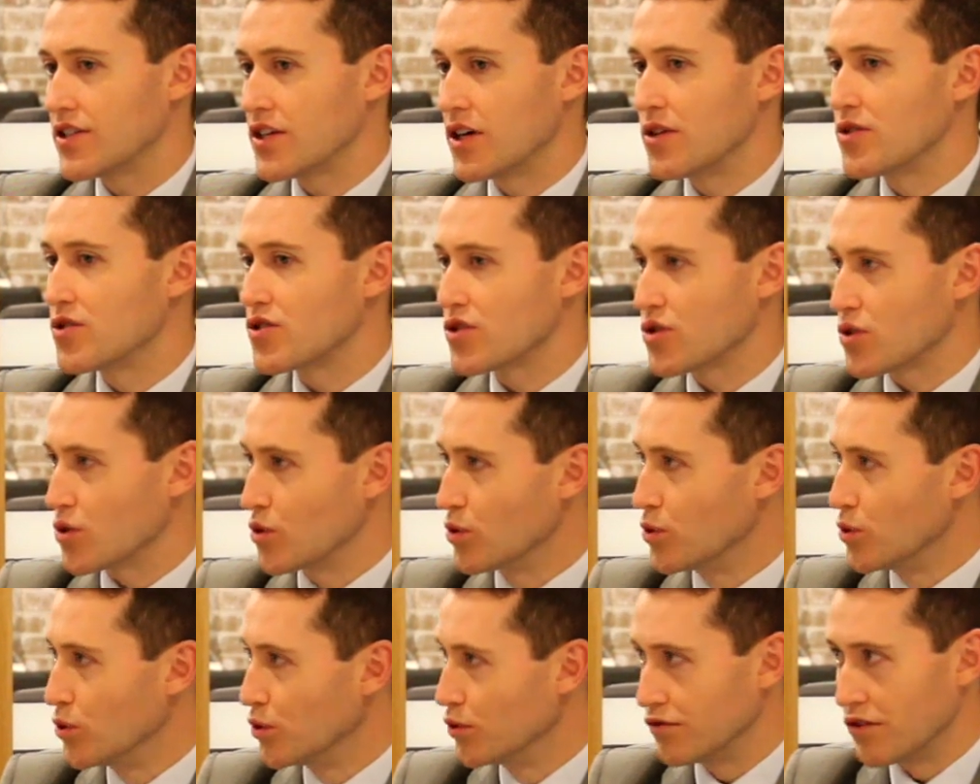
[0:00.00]
no
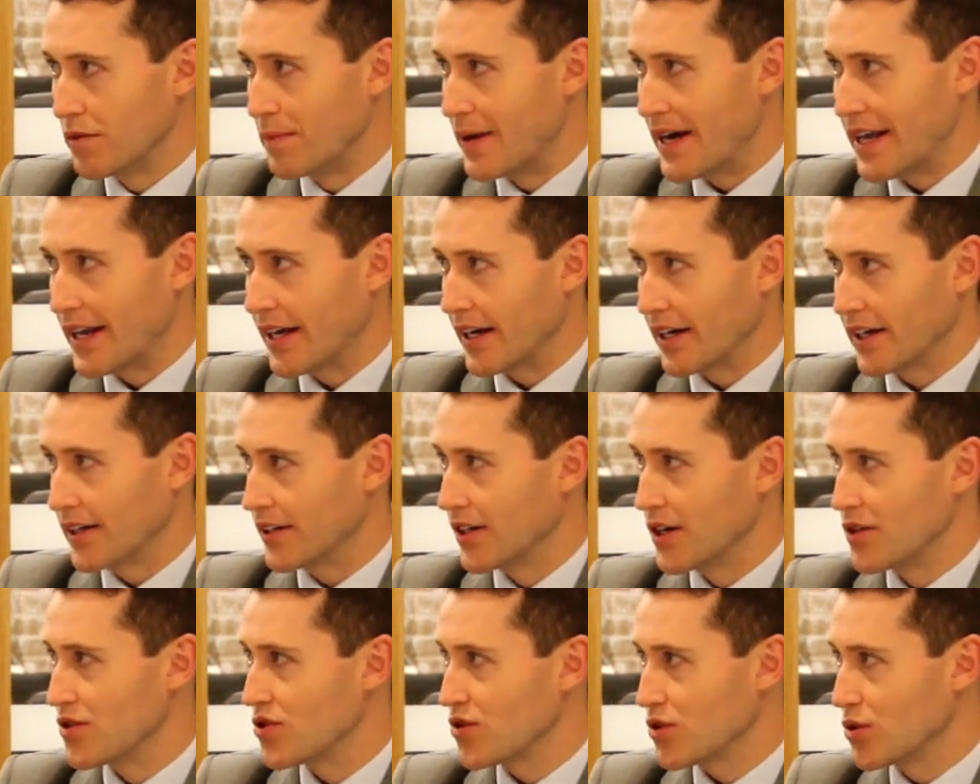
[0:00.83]
school for betting,
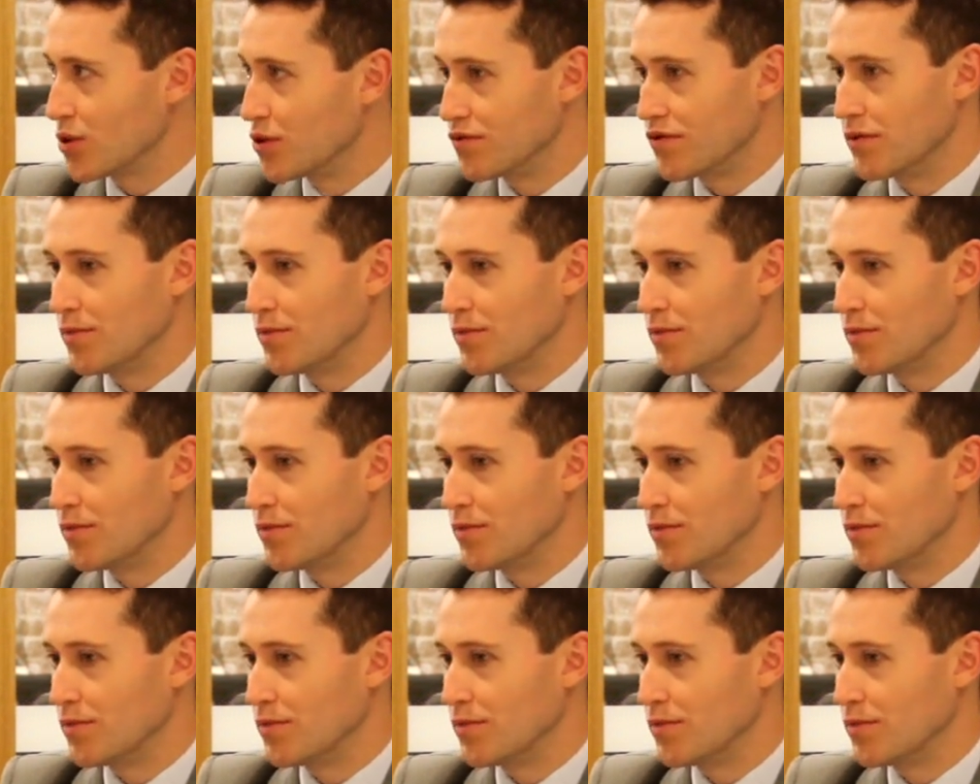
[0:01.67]
no school